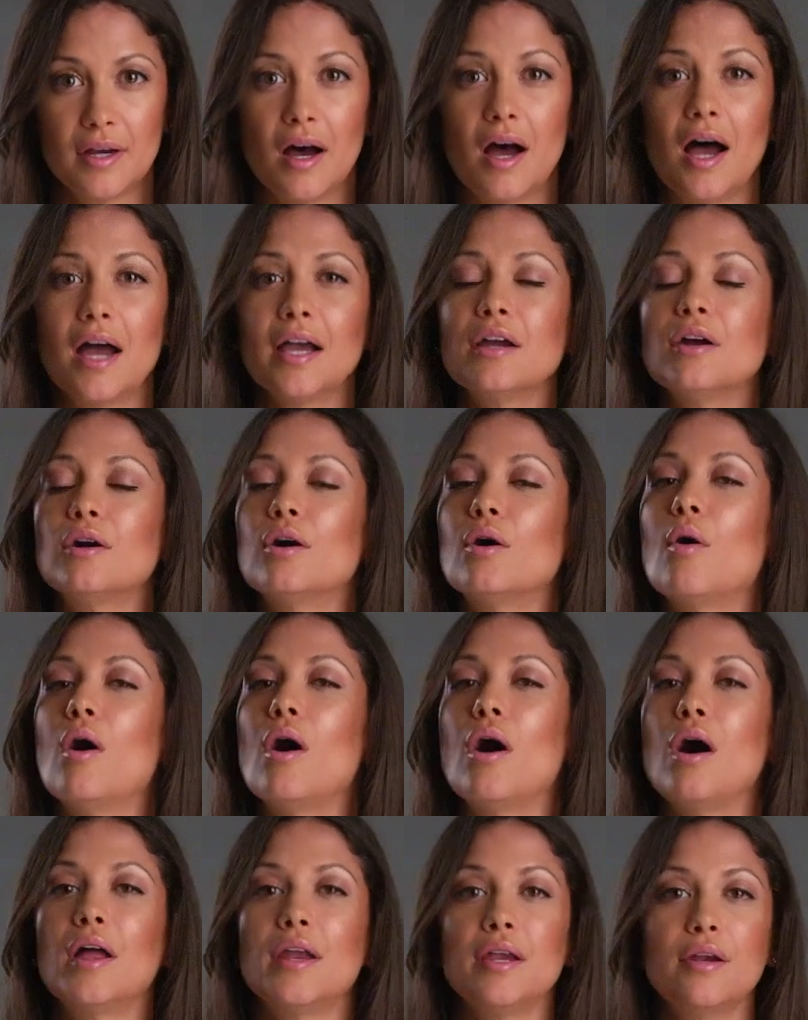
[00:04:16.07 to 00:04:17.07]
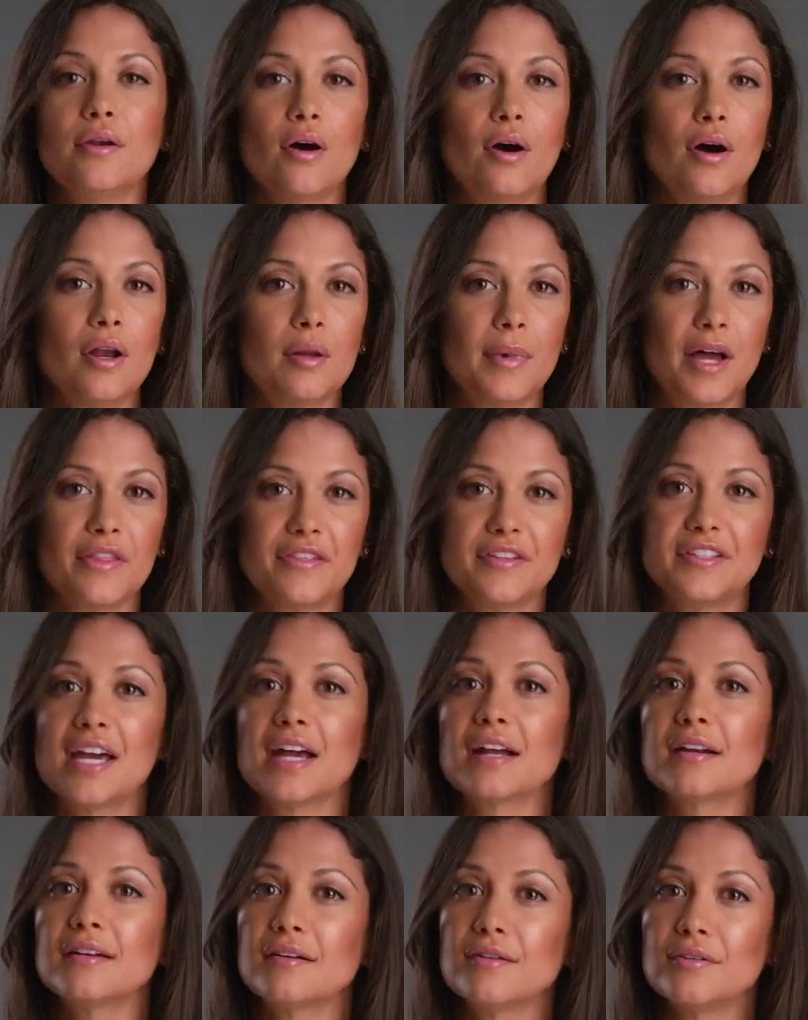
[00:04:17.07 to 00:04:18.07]
I could go on and on about the
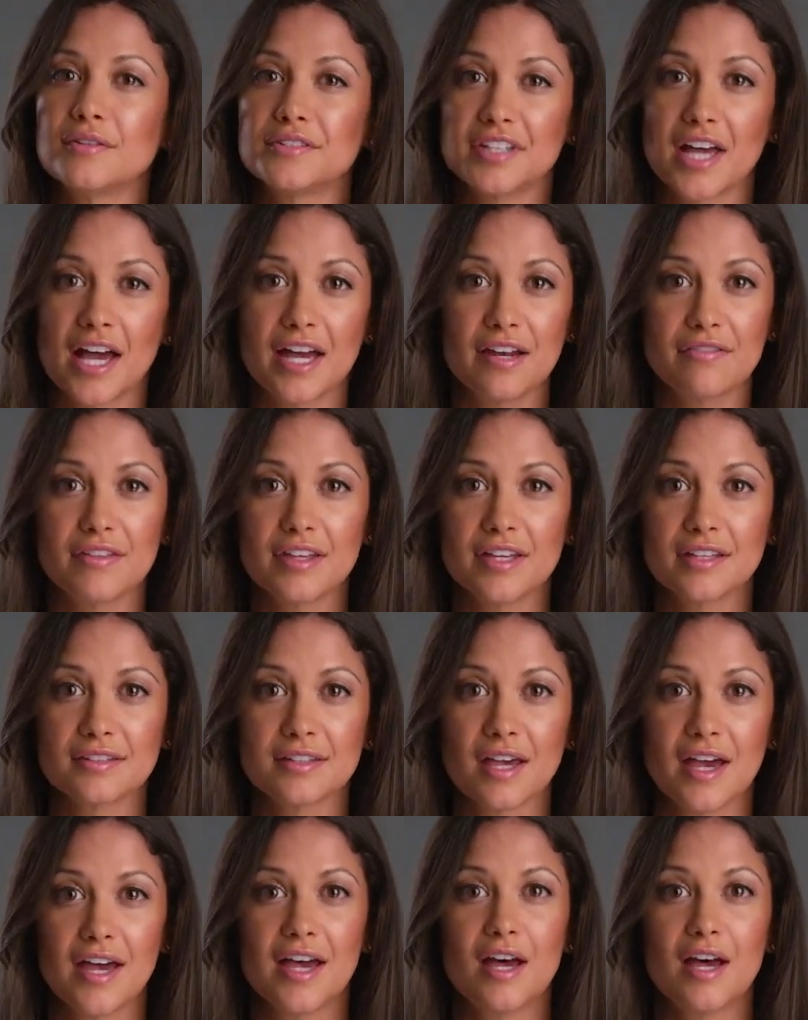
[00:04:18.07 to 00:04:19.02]
technical side of this,